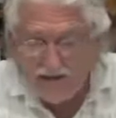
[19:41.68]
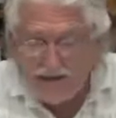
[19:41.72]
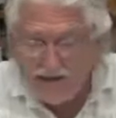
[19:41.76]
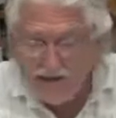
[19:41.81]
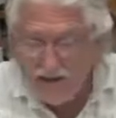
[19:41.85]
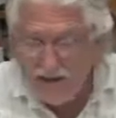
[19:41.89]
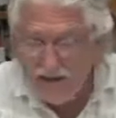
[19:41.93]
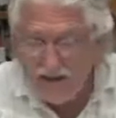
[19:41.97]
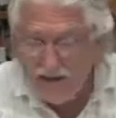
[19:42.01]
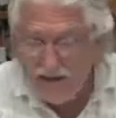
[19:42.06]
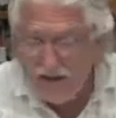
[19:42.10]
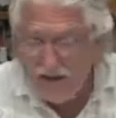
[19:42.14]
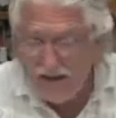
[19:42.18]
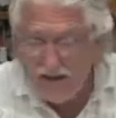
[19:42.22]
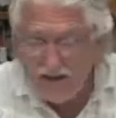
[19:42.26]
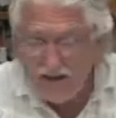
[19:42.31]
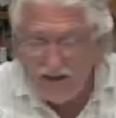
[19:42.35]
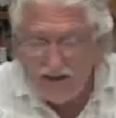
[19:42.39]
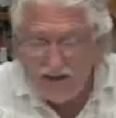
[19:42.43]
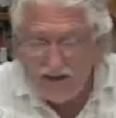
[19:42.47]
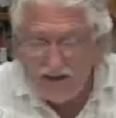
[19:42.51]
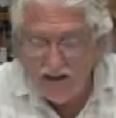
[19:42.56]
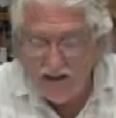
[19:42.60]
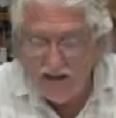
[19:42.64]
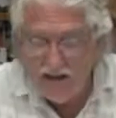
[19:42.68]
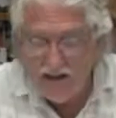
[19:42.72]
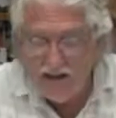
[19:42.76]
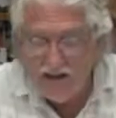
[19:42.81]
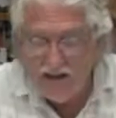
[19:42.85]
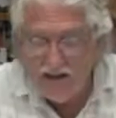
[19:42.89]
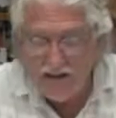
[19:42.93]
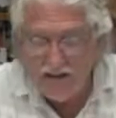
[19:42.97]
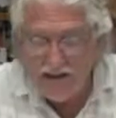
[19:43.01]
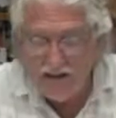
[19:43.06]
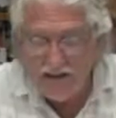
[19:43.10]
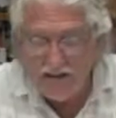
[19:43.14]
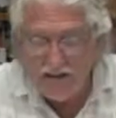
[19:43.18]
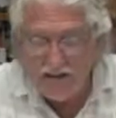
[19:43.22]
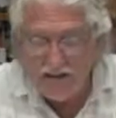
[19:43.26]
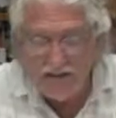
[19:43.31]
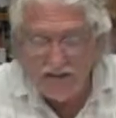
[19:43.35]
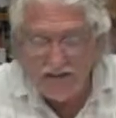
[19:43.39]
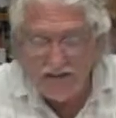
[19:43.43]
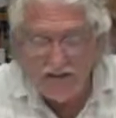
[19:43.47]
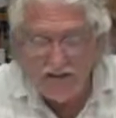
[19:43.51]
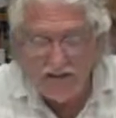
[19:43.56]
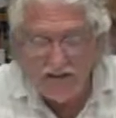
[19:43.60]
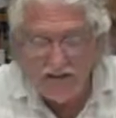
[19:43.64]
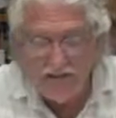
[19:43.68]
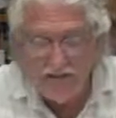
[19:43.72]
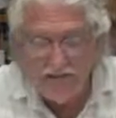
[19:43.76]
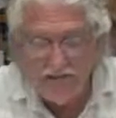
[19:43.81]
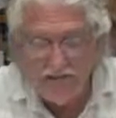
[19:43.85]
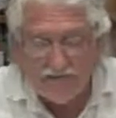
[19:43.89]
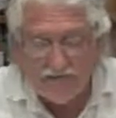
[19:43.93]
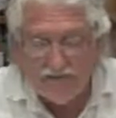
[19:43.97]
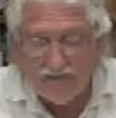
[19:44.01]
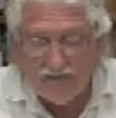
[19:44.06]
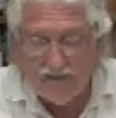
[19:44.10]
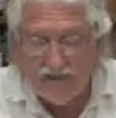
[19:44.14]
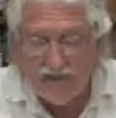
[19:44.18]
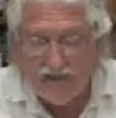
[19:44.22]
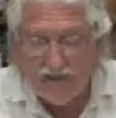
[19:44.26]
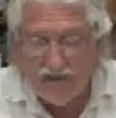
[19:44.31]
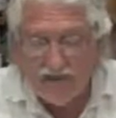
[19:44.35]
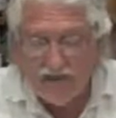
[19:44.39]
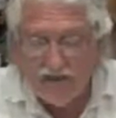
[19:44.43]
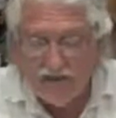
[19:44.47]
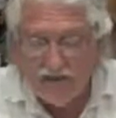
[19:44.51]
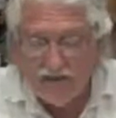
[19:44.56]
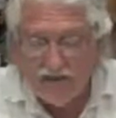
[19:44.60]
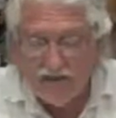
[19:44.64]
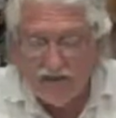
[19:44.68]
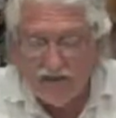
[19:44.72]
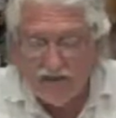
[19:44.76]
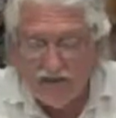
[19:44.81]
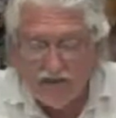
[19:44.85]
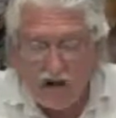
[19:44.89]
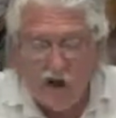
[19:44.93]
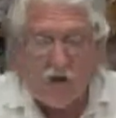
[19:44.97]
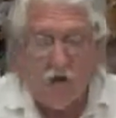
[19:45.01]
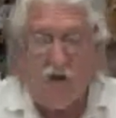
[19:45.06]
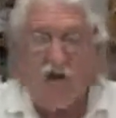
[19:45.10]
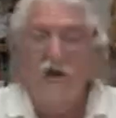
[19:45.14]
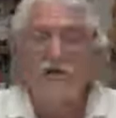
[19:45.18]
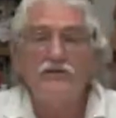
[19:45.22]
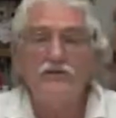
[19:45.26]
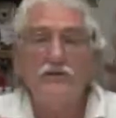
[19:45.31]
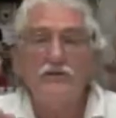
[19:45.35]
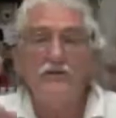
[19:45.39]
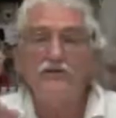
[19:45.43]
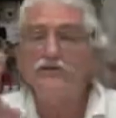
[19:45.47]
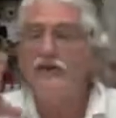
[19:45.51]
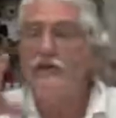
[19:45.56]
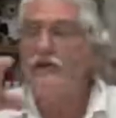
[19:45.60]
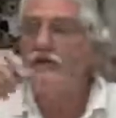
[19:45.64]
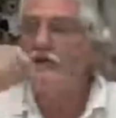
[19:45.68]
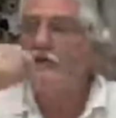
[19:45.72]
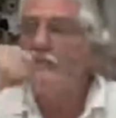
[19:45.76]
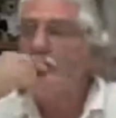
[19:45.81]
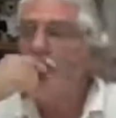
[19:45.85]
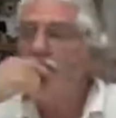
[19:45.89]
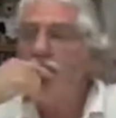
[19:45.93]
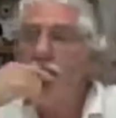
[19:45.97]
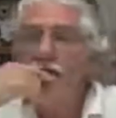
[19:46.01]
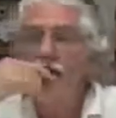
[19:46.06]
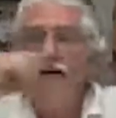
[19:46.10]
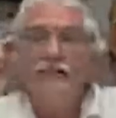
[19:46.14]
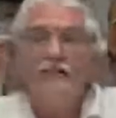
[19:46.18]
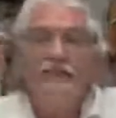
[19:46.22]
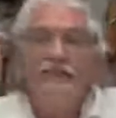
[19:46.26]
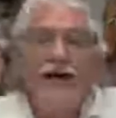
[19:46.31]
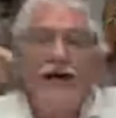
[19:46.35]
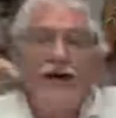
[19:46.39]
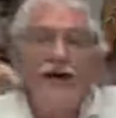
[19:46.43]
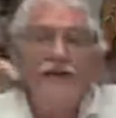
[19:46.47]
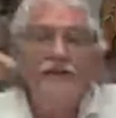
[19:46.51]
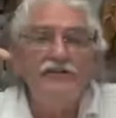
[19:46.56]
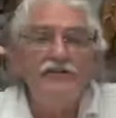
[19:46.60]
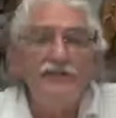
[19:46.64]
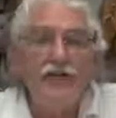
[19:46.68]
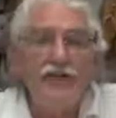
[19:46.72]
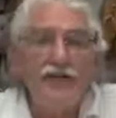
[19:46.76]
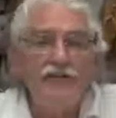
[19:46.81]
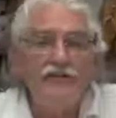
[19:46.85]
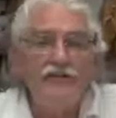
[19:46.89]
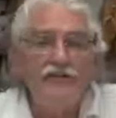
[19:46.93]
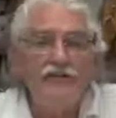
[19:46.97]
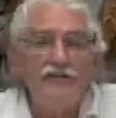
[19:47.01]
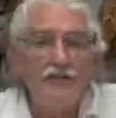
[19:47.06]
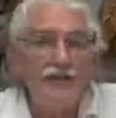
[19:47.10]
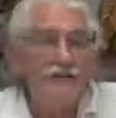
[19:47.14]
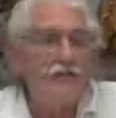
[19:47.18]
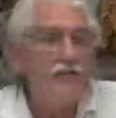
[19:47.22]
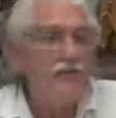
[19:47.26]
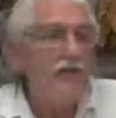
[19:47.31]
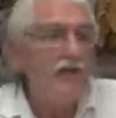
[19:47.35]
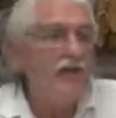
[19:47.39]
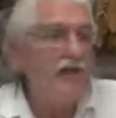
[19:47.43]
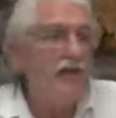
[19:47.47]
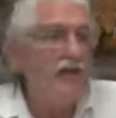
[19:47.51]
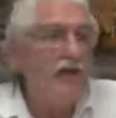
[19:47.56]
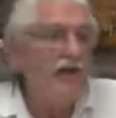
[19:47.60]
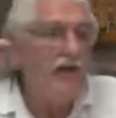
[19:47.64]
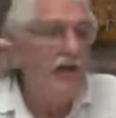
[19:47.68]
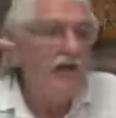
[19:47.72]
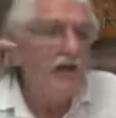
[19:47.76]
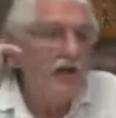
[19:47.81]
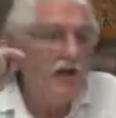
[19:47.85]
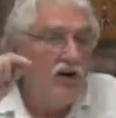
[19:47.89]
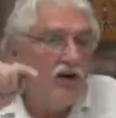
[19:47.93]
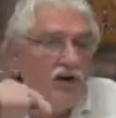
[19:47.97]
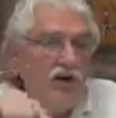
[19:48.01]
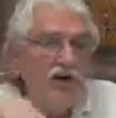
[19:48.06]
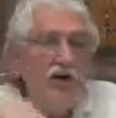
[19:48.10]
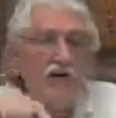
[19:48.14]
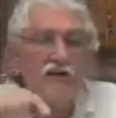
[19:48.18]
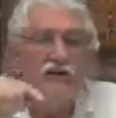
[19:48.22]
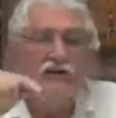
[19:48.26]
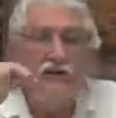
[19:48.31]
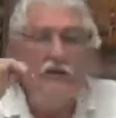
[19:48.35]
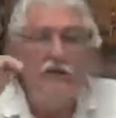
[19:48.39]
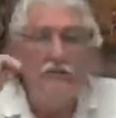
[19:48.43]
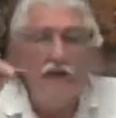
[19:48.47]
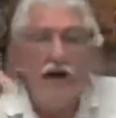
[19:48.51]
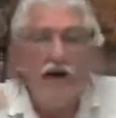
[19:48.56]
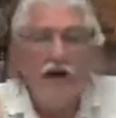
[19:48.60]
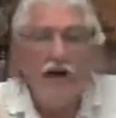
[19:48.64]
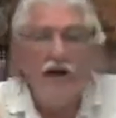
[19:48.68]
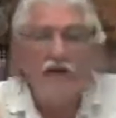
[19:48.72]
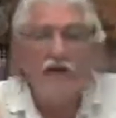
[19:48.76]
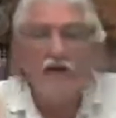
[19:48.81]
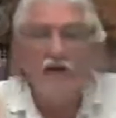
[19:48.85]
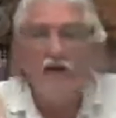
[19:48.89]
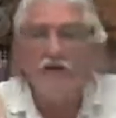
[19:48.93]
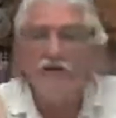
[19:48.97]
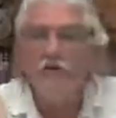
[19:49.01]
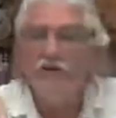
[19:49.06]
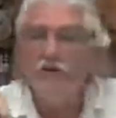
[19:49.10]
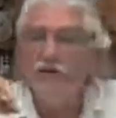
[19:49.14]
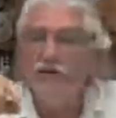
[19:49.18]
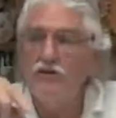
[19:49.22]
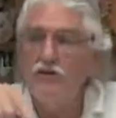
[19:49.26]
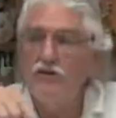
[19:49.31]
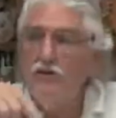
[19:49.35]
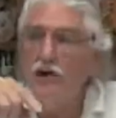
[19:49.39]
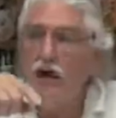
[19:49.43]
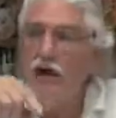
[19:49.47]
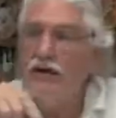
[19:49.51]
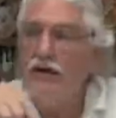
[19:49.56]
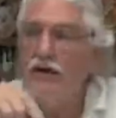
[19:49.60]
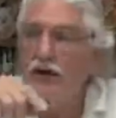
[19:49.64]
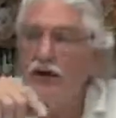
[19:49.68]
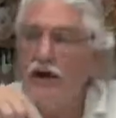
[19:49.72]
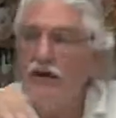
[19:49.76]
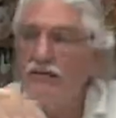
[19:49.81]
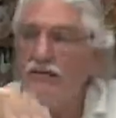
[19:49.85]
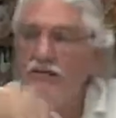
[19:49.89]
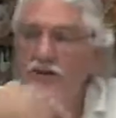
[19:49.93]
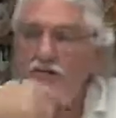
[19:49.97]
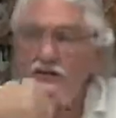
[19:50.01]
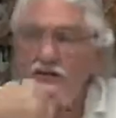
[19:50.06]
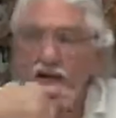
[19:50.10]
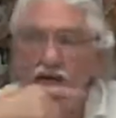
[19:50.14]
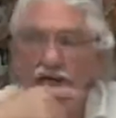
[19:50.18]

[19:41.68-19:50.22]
Let me see. Oh, I was going to say, digestion. look at your pancreas. You might have to